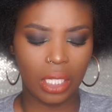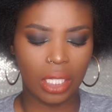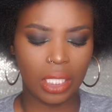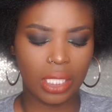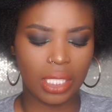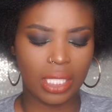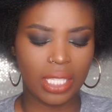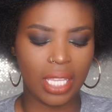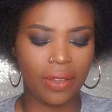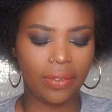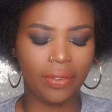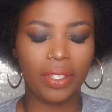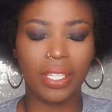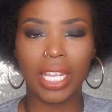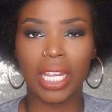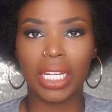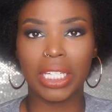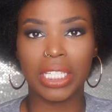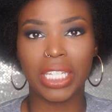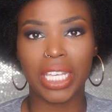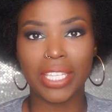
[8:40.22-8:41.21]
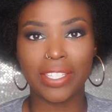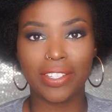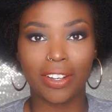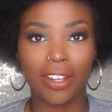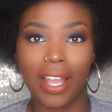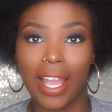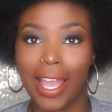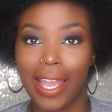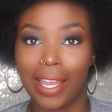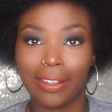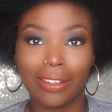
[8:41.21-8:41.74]
It's definitely not a
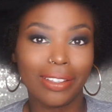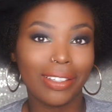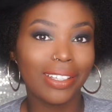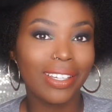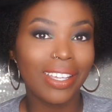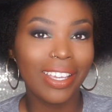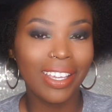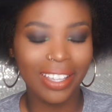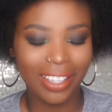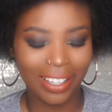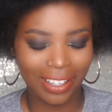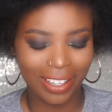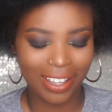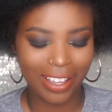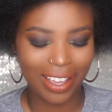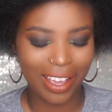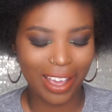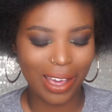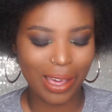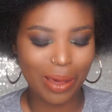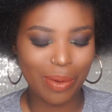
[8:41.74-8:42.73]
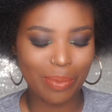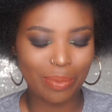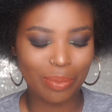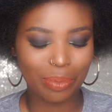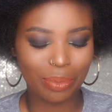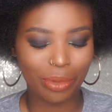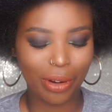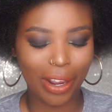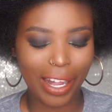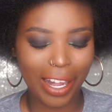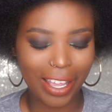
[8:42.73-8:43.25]
desert island
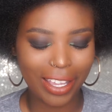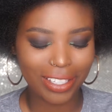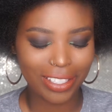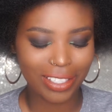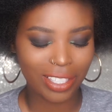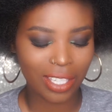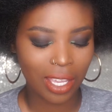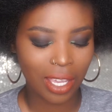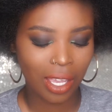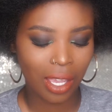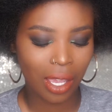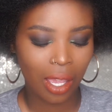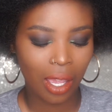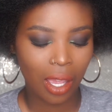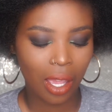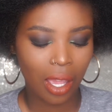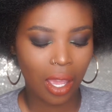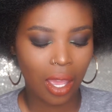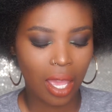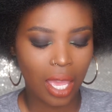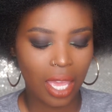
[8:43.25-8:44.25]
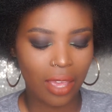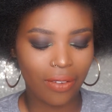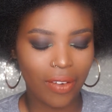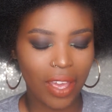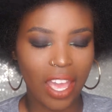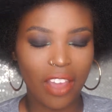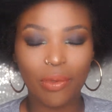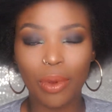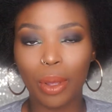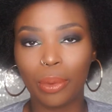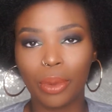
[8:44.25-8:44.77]
product. If I
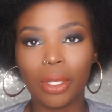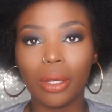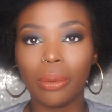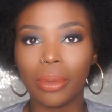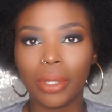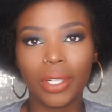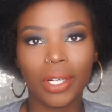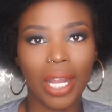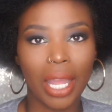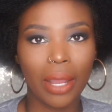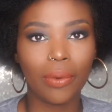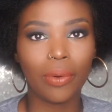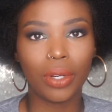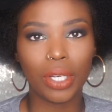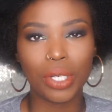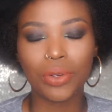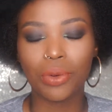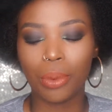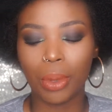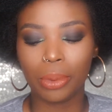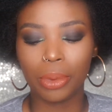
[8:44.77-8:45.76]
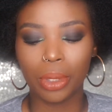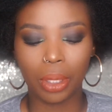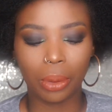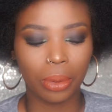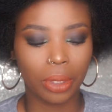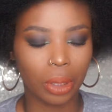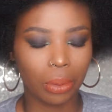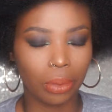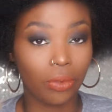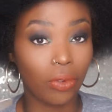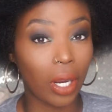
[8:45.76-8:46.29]
have my beauty blender, I will reach for my beauty
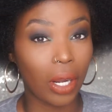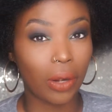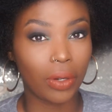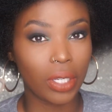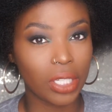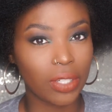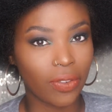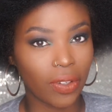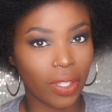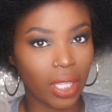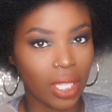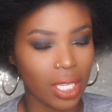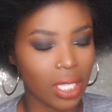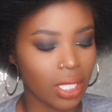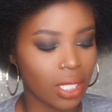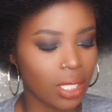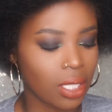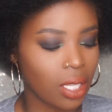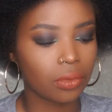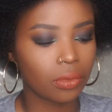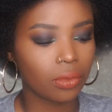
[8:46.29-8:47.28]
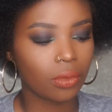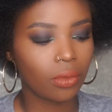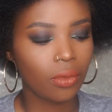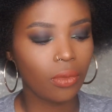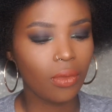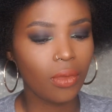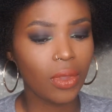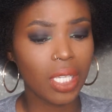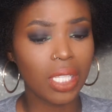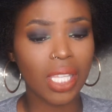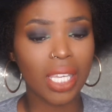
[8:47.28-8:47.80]
blender before I reach for this.
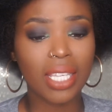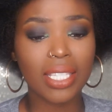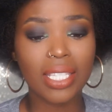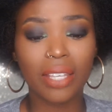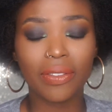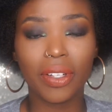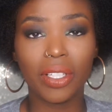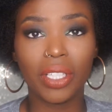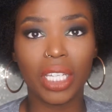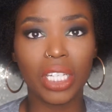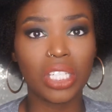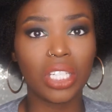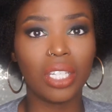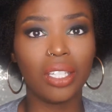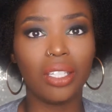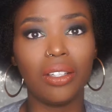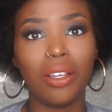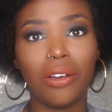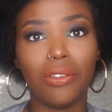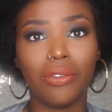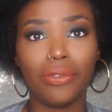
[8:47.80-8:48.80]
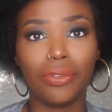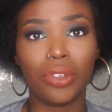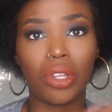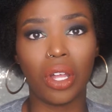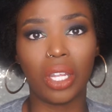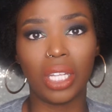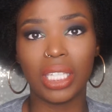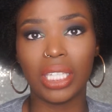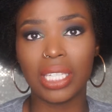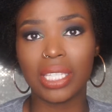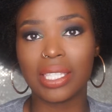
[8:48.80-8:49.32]
Like I said, foundation,
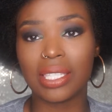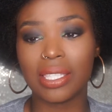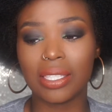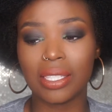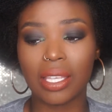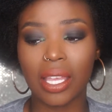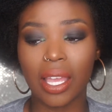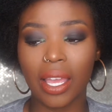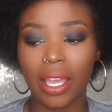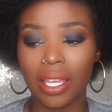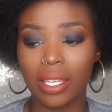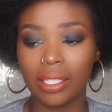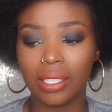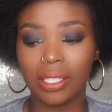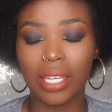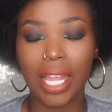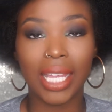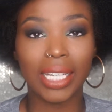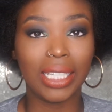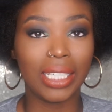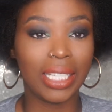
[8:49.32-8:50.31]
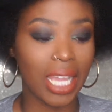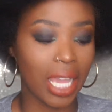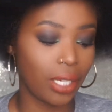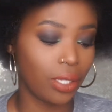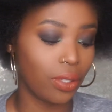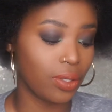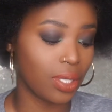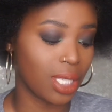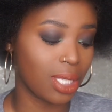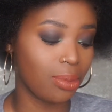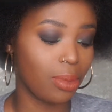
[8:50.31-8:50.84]
flawless. I did not
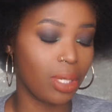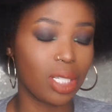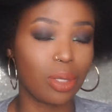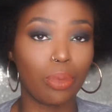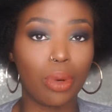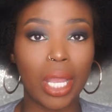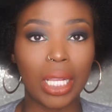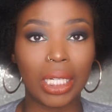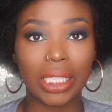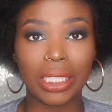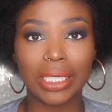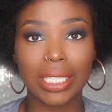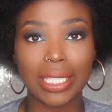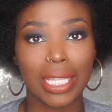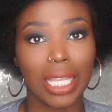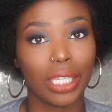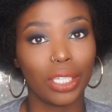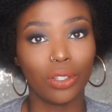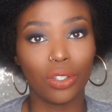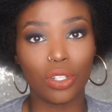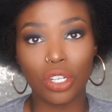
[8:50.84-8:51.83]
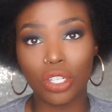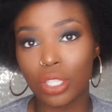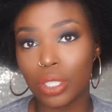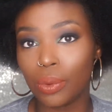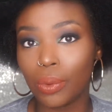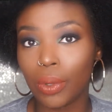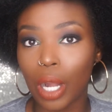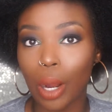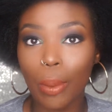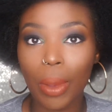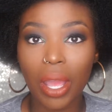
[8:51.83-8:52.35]
use as much product as I usually
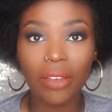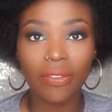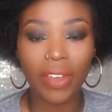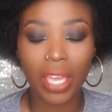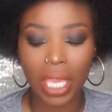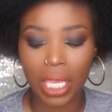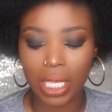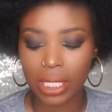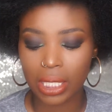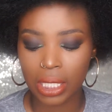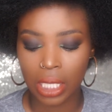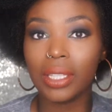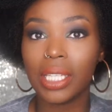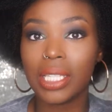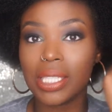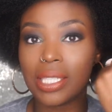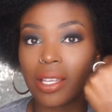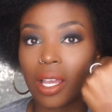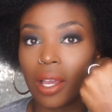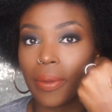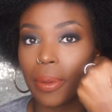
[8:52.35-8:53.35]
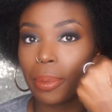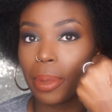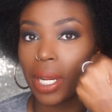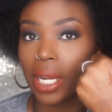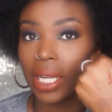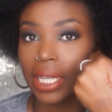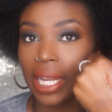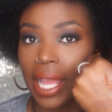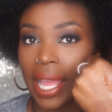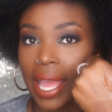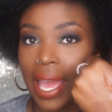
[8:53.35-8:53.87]
would on my face. This is all the
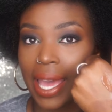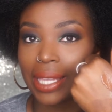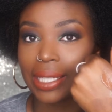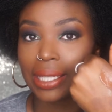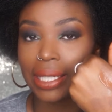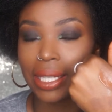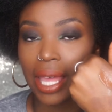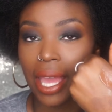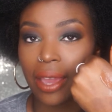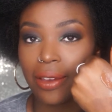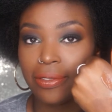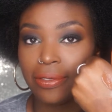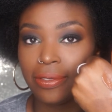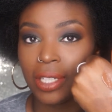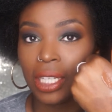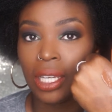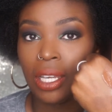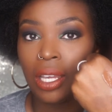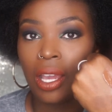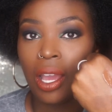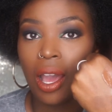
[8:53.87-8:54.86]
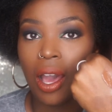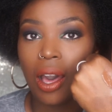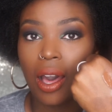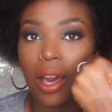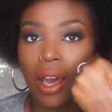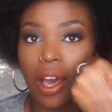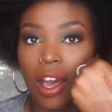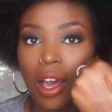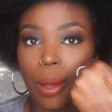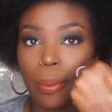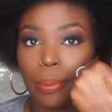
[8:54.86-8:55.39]
product I had left
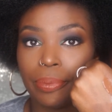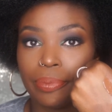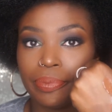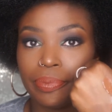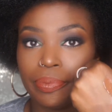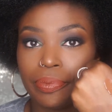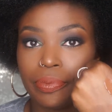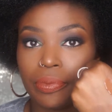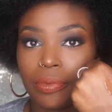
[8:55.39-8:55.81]
from